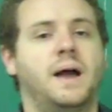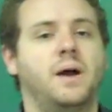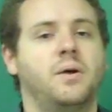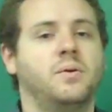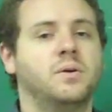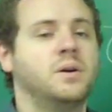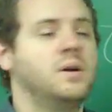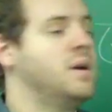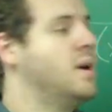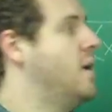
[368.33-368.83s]

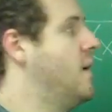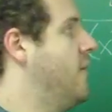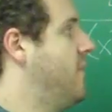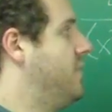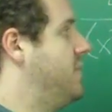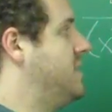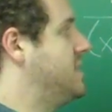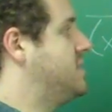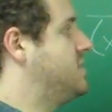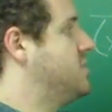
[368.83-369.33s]
power,
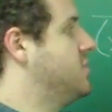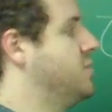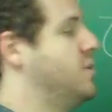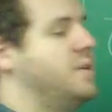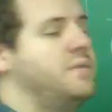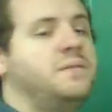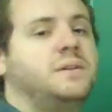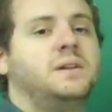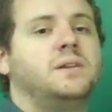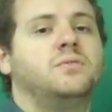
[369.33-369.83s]
this
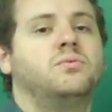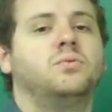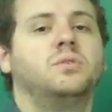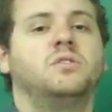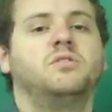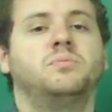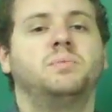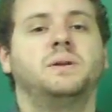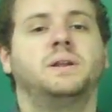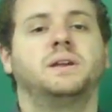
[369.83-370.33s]
derivative
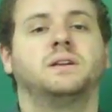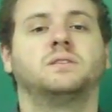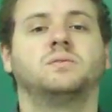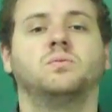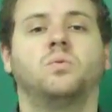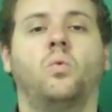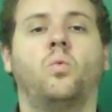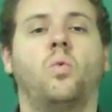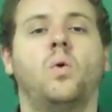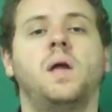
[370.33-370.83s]
would have been
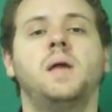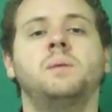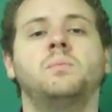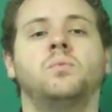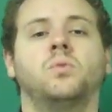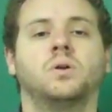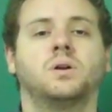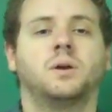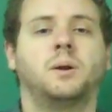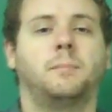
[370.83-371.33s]
way
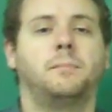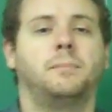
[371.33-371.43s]
more